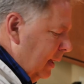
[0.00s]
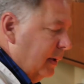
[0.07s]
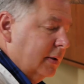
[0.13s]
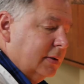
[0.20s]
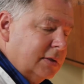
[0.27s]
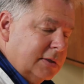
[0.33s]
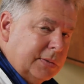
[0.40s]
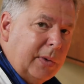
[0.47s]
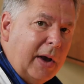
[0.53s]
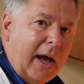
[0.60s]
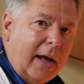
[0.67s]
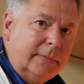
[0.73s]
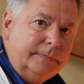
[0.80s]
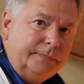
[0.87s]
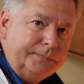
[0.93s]
onions
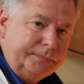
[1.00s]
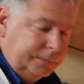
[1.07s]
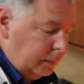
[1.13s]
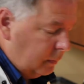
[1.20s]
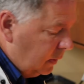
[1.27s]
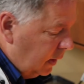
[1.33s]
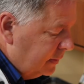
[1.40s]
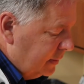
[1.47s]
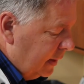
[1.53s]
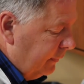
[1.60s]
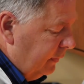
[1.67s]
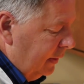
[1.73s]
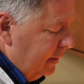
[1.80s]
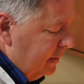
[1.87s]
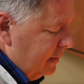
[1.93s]
sweat, as they
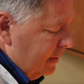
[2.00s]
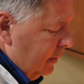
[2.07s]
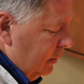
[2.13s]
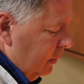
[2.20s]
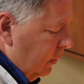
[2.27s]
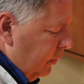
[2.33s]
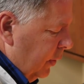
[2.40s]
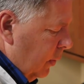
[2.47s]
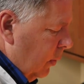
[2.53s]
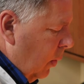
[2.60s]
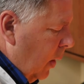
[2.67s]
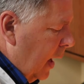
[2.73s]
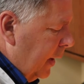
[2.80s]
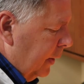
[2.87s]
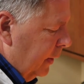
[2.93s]
release their
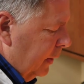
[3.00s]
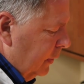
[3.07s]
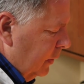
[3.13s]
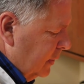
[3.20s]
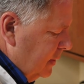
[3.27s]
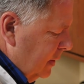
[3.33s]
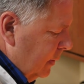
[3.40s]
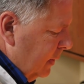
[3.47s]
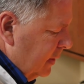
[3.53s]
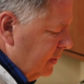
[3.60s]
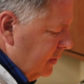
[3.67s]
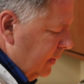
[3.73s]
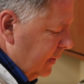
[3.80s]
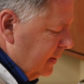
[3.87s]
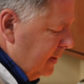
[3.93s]
water, and you see what
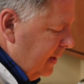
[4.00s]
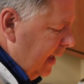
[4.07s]
it's doing is